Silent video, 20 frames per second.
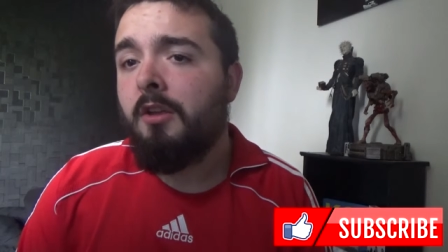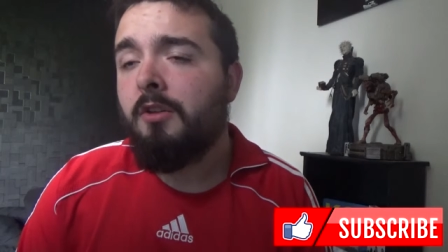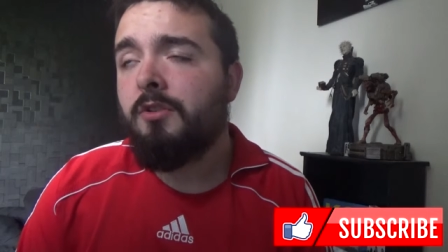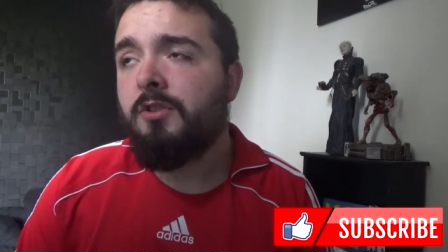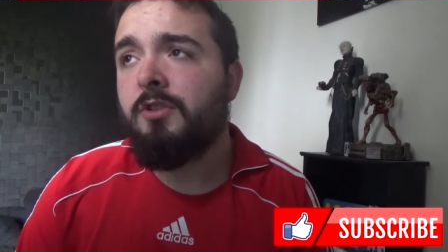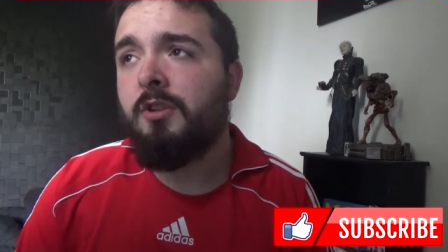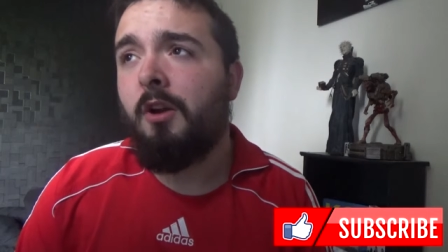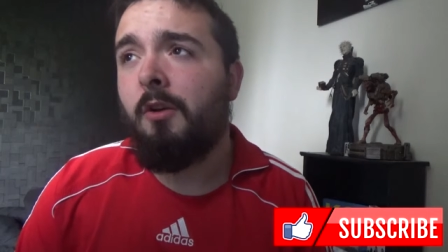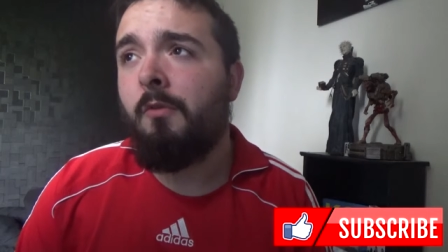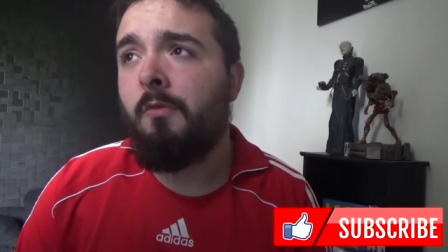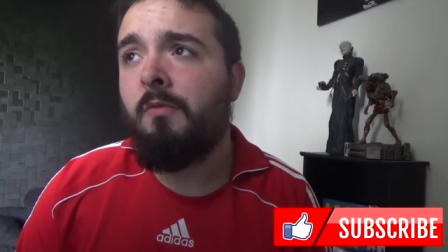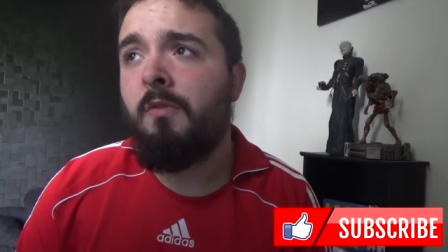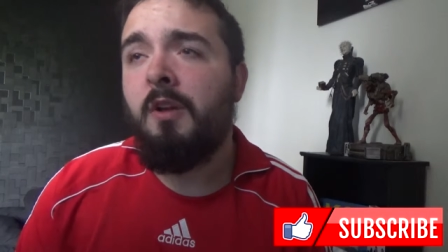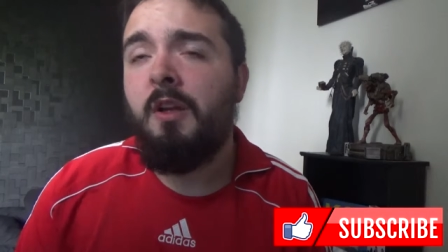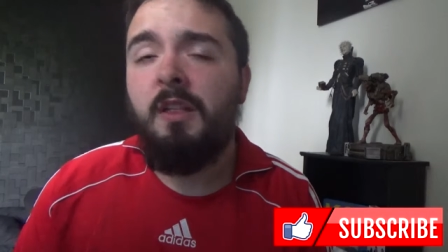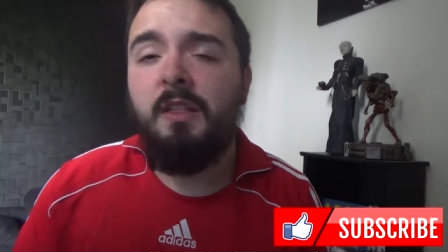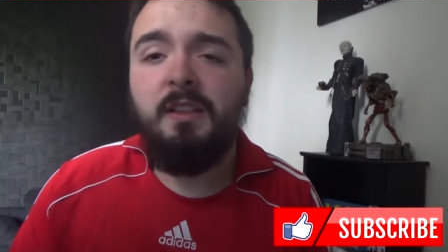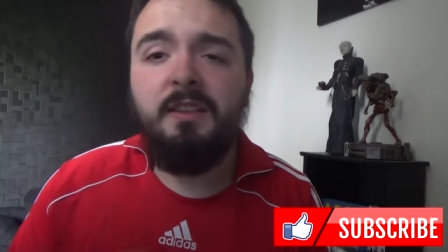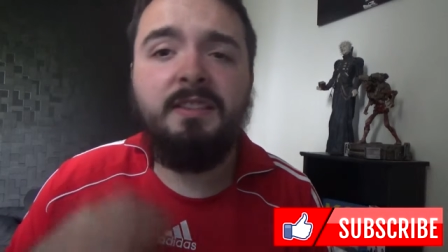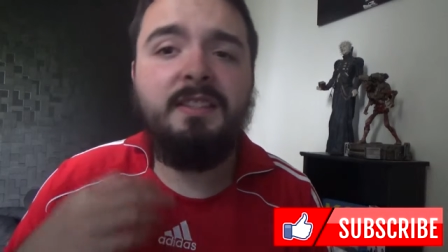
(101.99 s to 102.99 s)
So
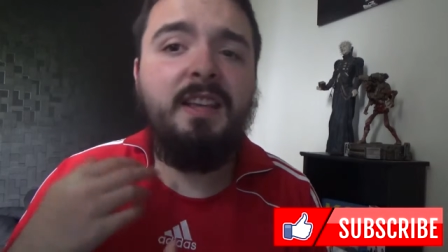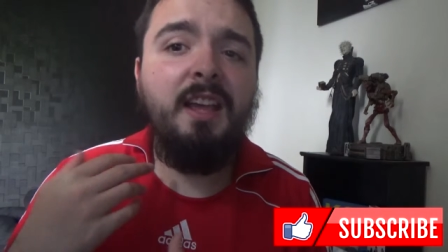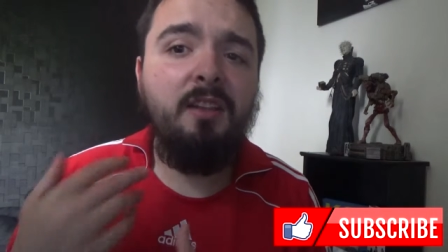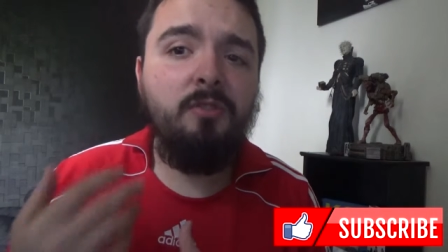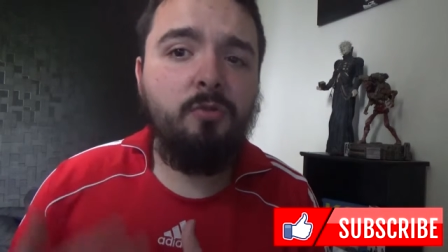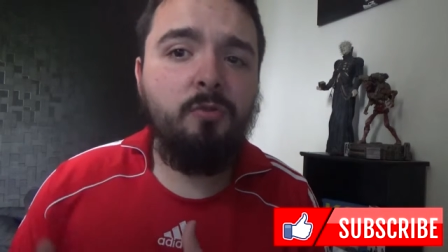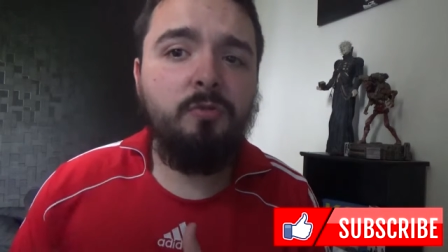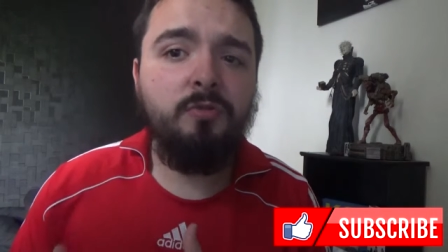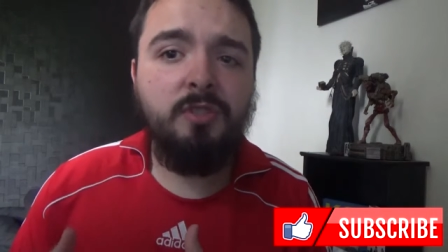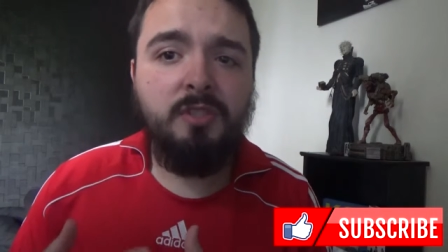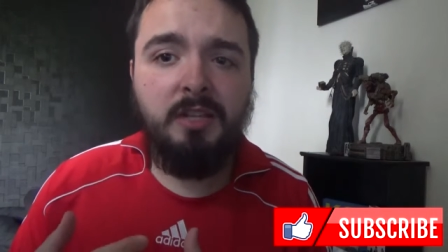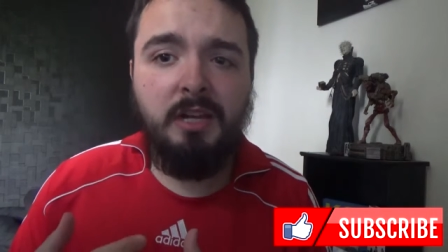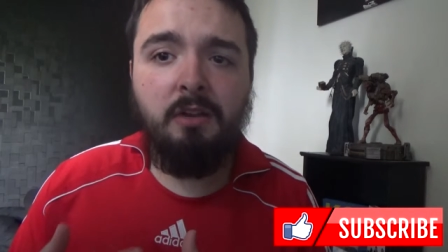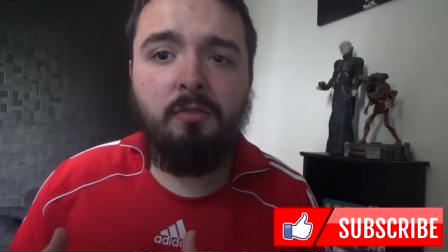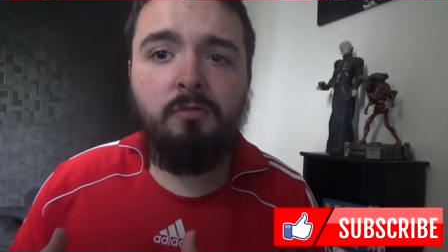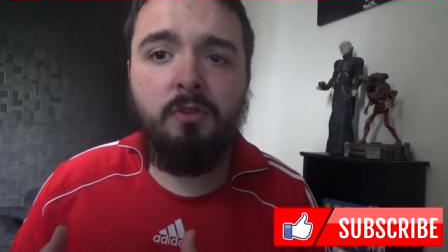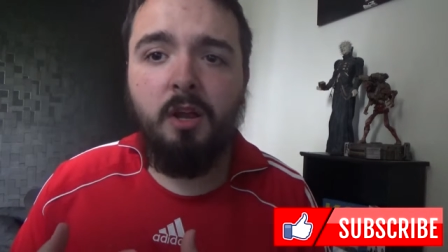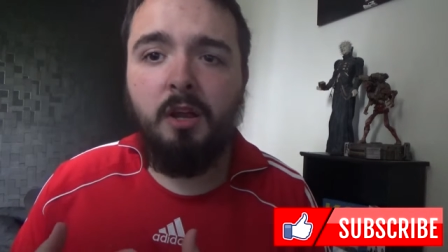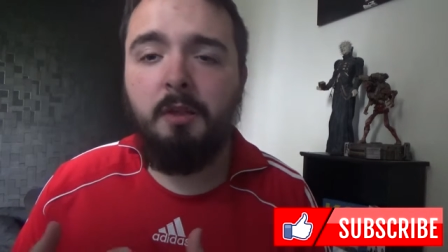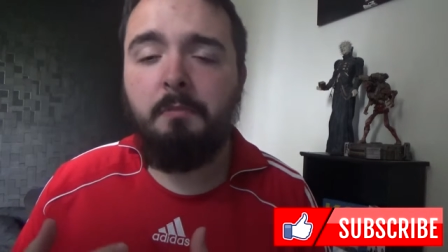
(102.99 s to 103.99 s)
the schedule's
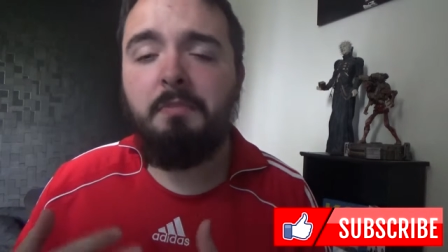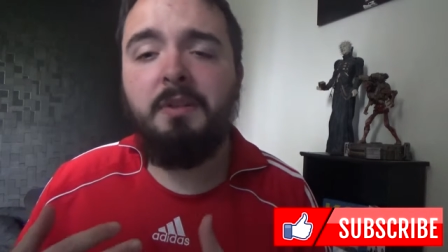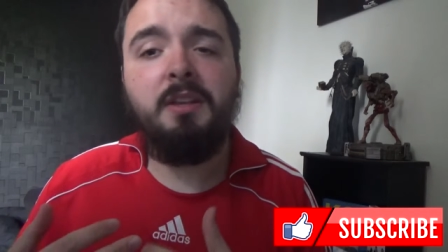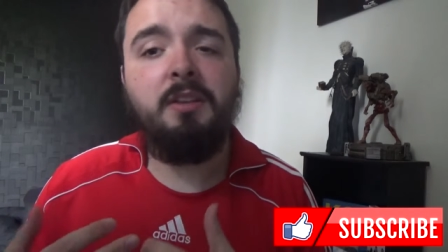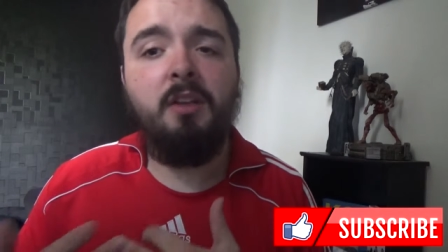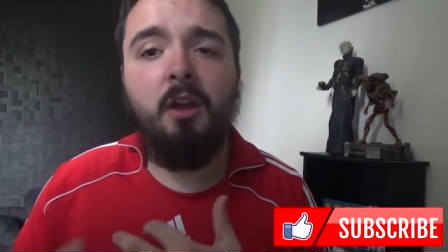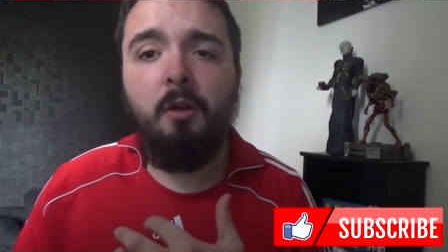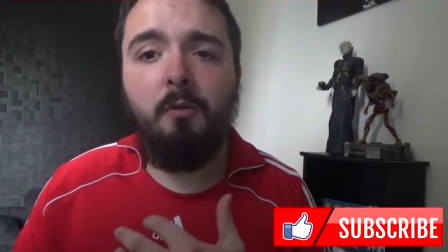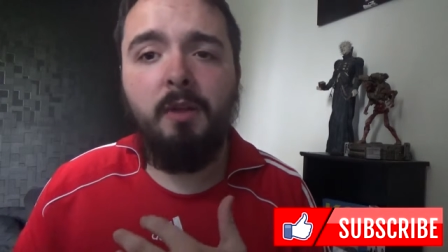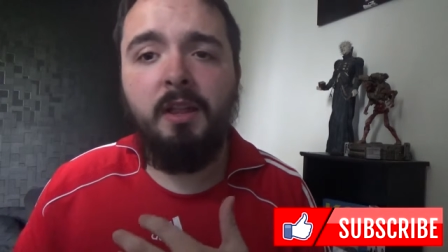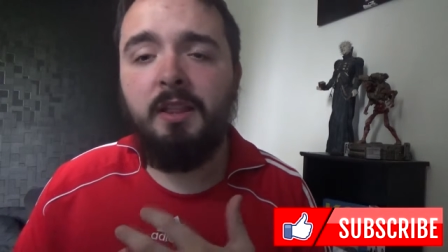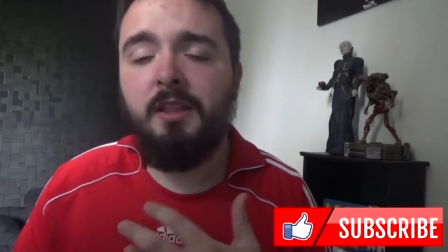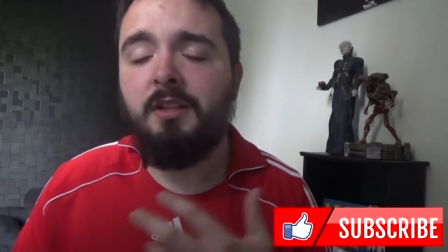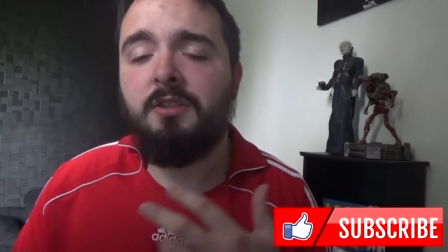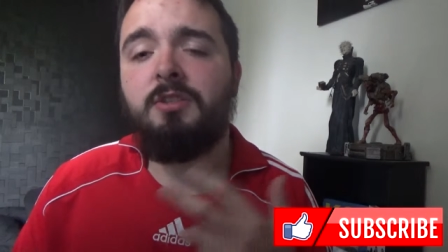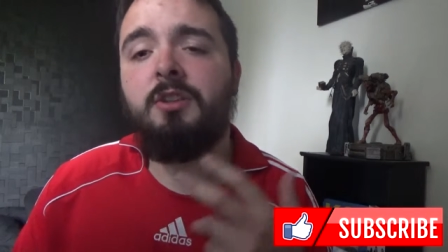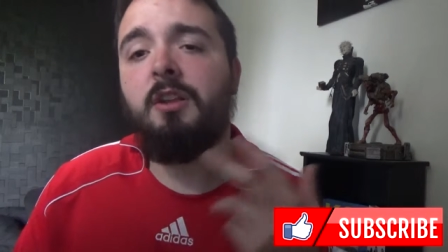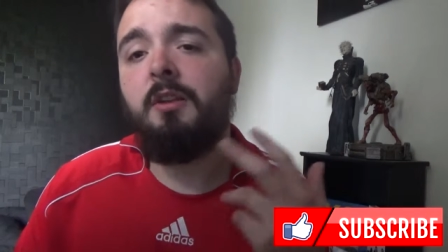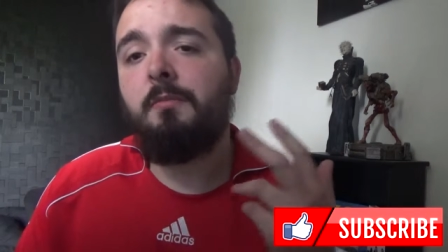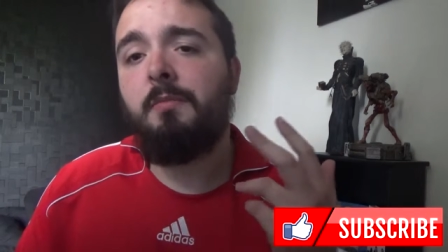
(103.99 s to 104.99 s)
still going to be going.
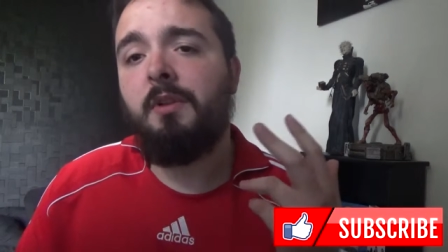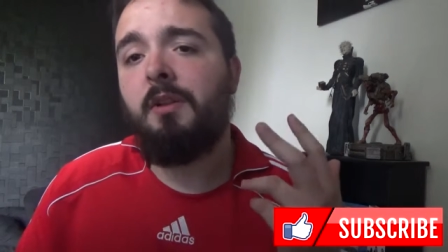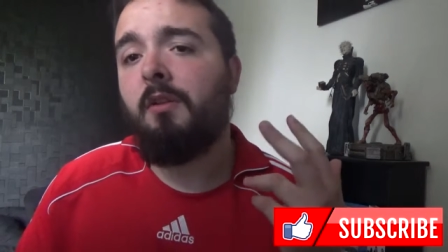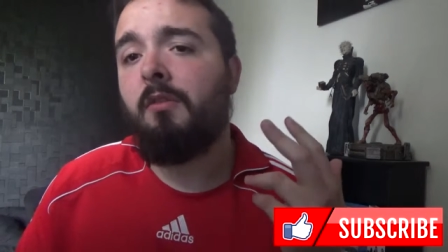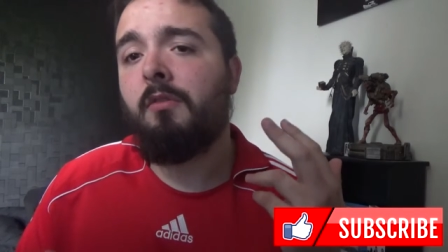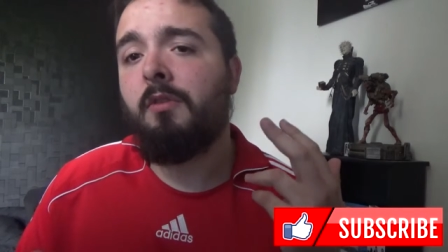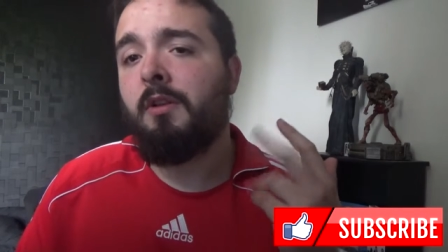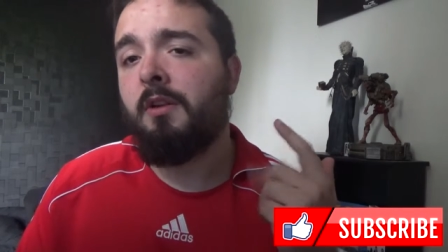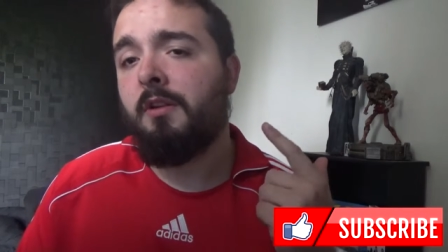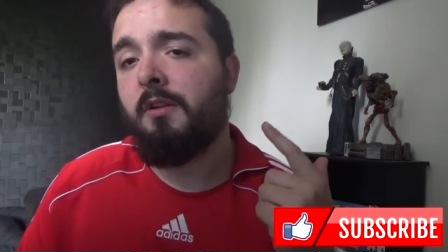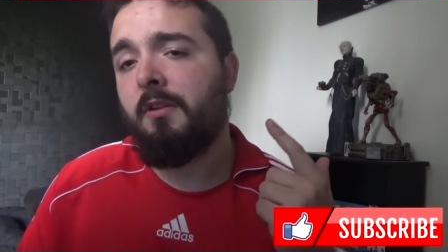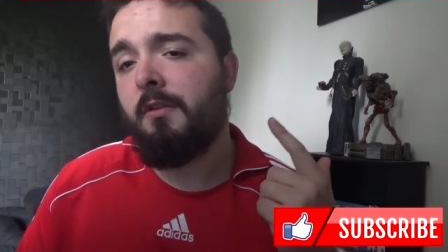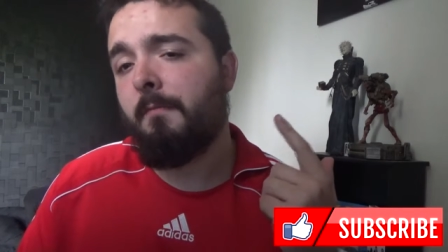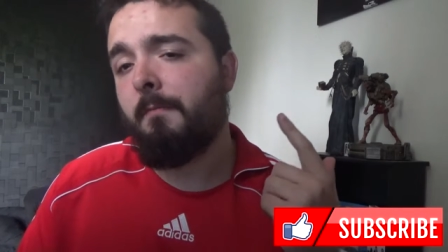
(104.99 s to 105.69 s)
There's going to be like,